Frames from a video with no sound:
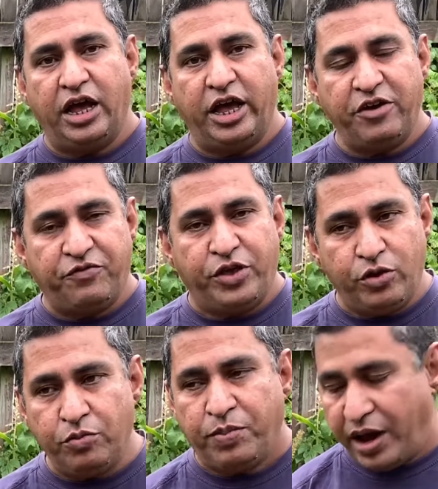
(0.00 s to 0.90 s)
if
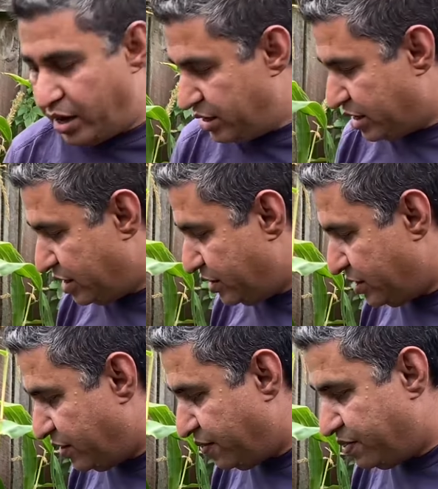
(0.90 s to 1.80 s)
you plant
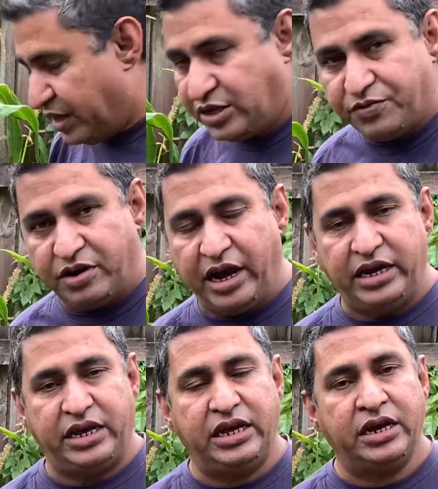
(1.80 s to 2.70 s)
this
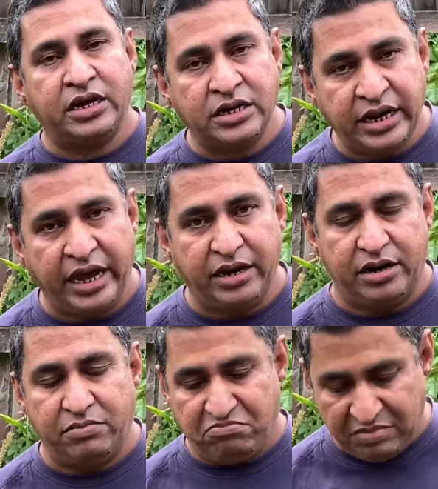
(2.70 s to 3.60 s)
variety in a container,
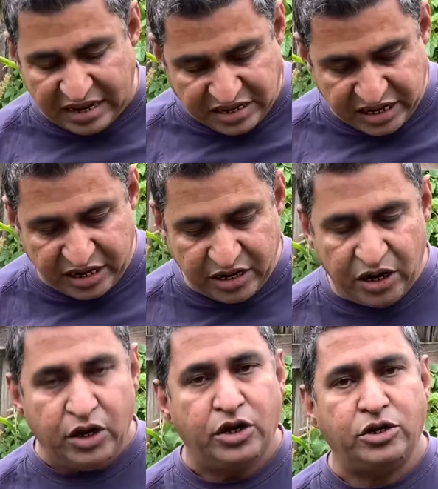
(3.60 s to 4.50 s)
let's say
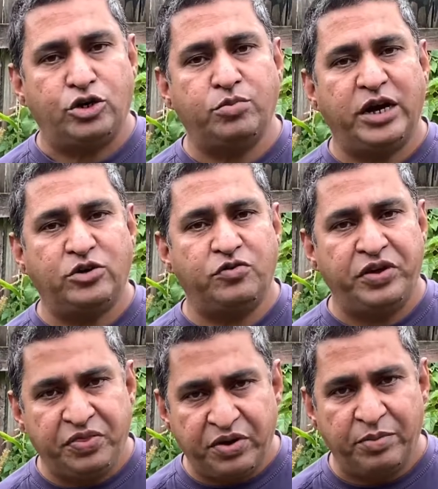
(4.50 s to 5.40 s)
2 by 2 feet,
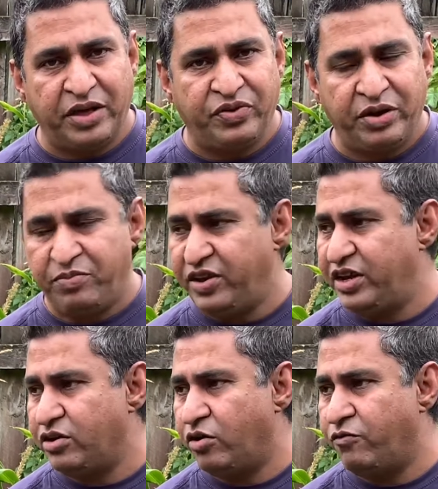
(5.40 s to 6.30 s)
3 by 3 feet,
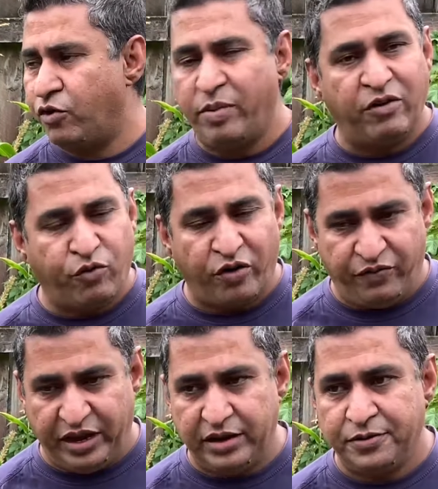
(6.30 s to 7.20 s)
or 4 by 4
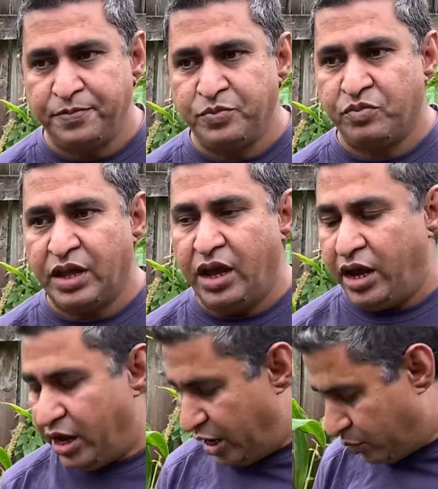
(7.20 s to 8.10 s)
feet, it